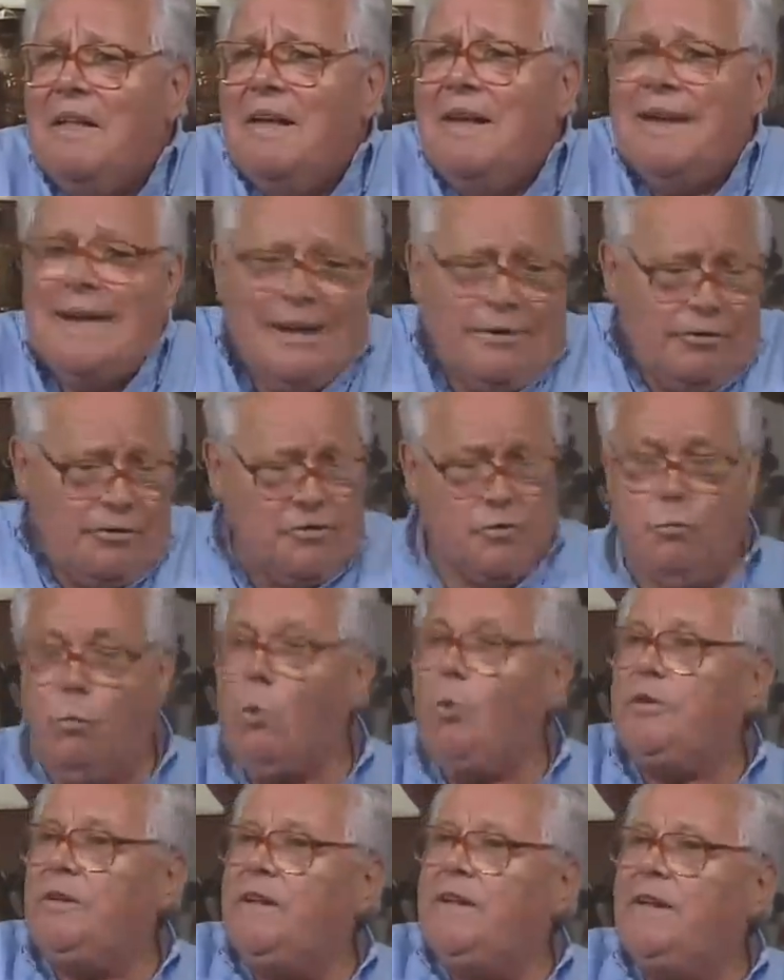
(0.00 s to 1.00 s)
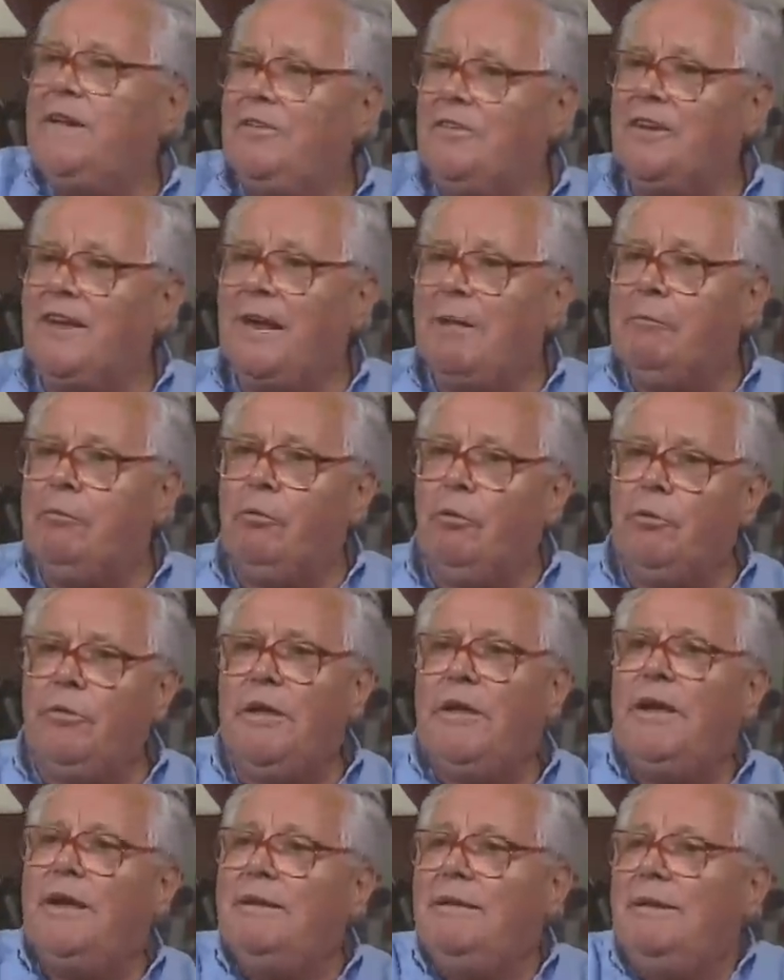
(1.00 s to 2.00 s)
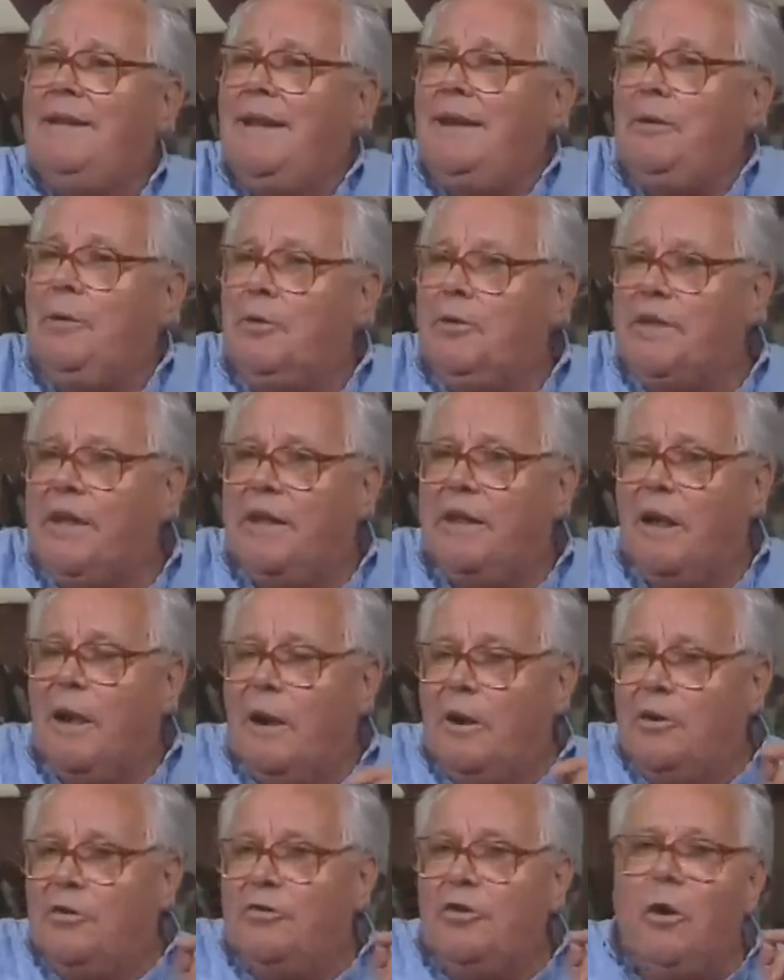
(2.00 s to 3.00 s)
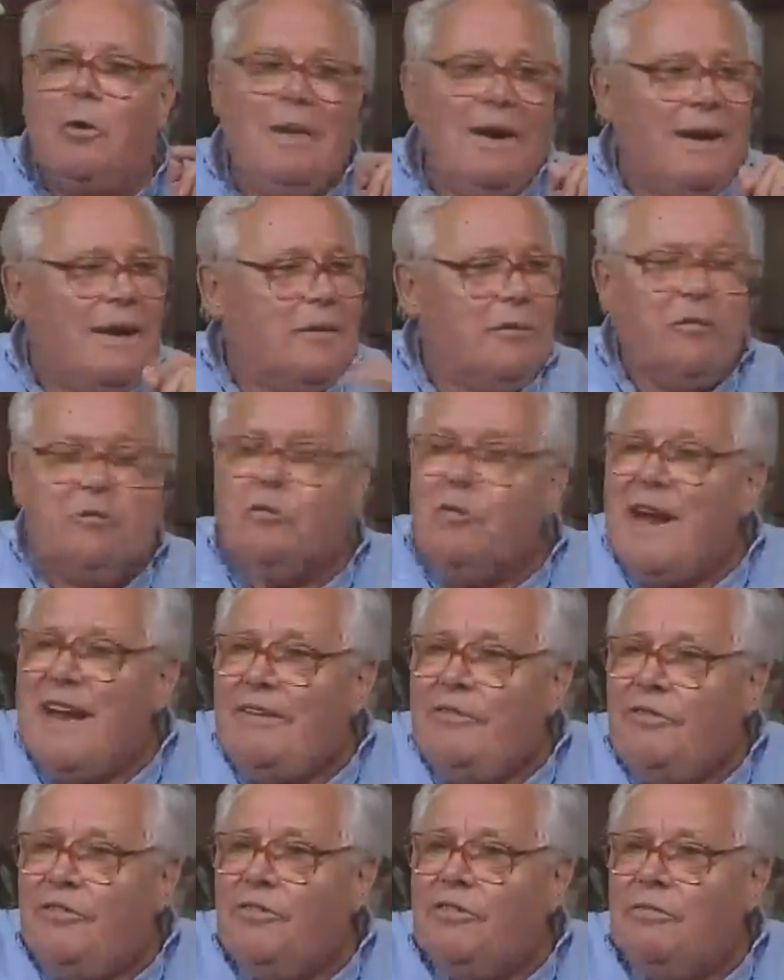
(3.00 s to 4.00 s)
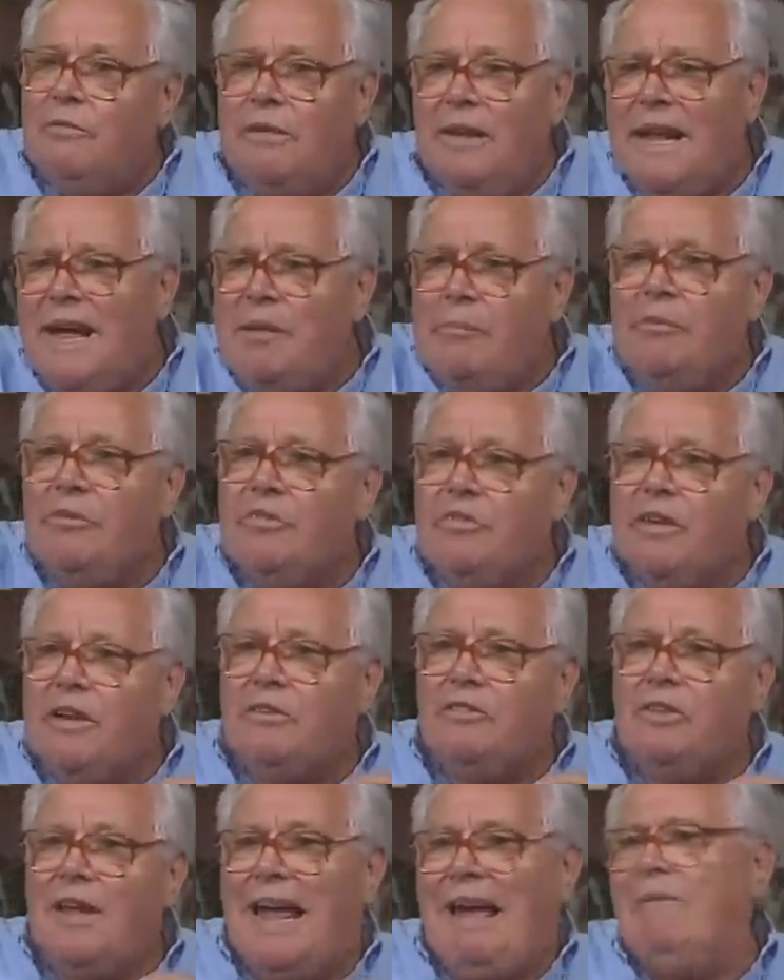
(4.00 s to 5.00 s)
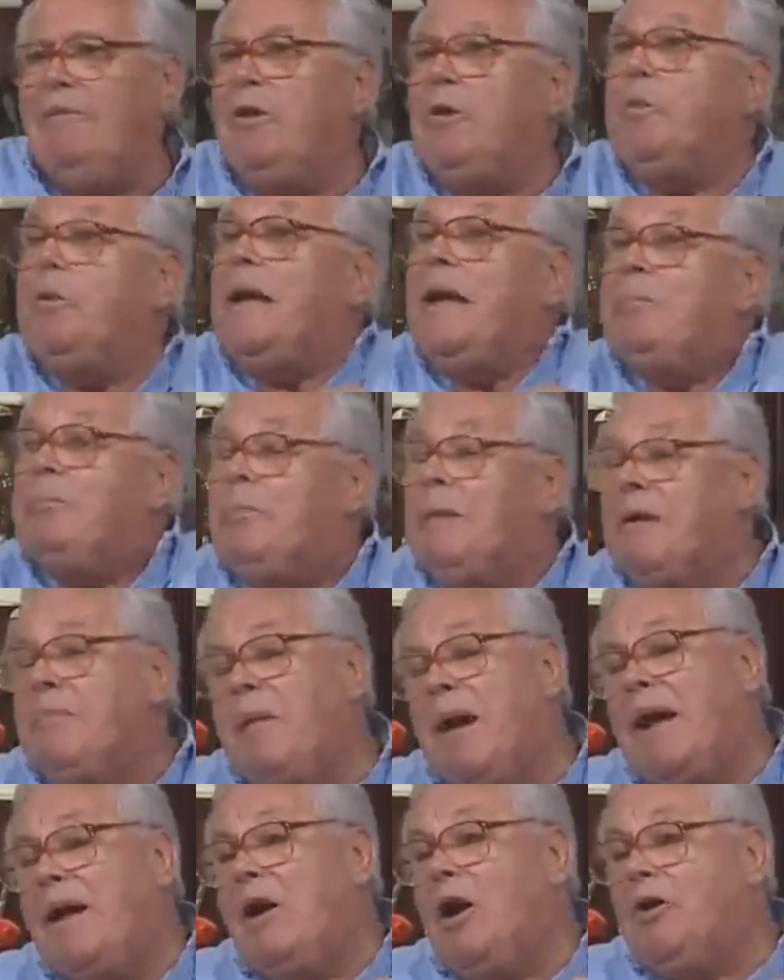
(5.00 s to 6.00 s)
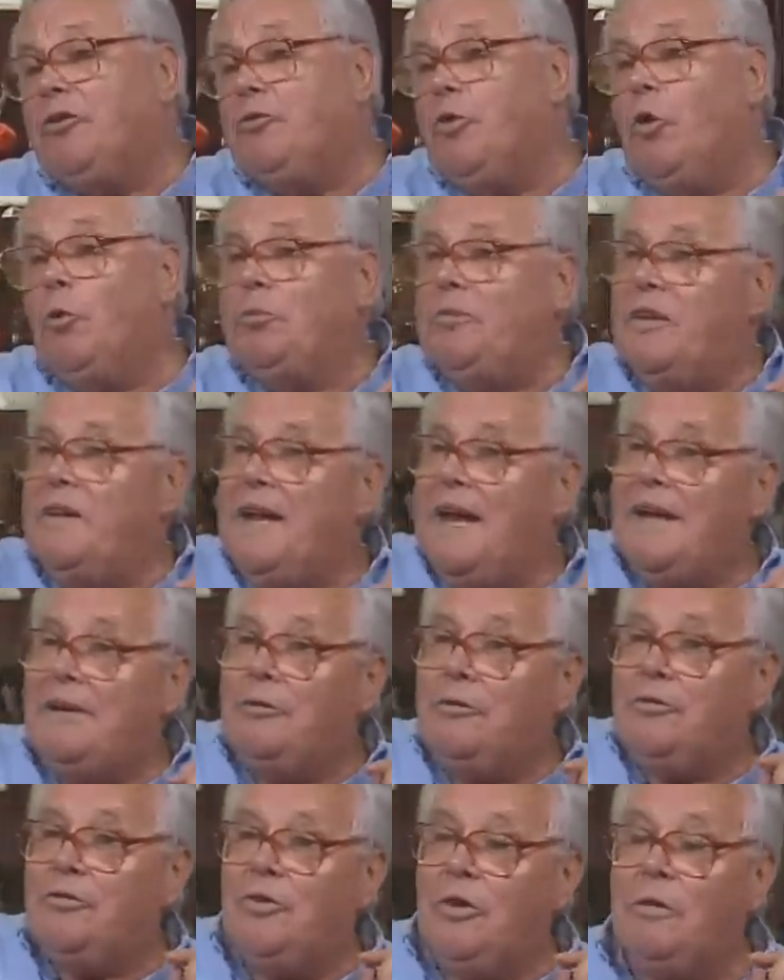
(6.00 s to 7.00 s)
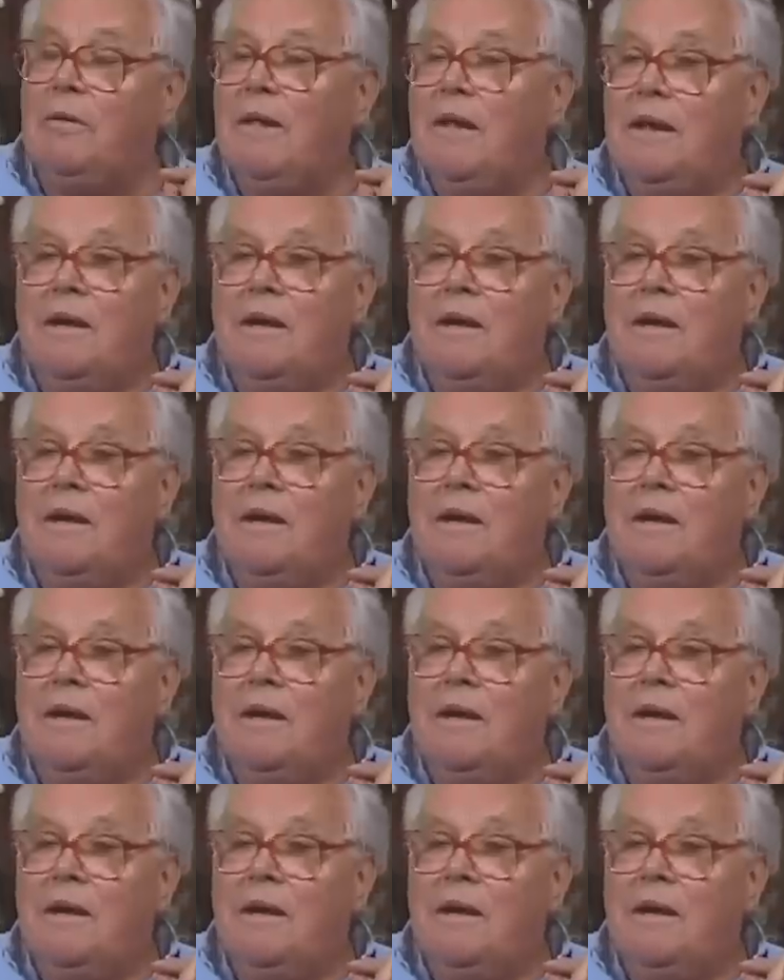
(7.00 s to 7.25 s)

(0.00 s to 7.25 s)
And I just walked in as an employee and did all that. So I had friends, neighbors that said, hey, will you bring my cards home tonight or so?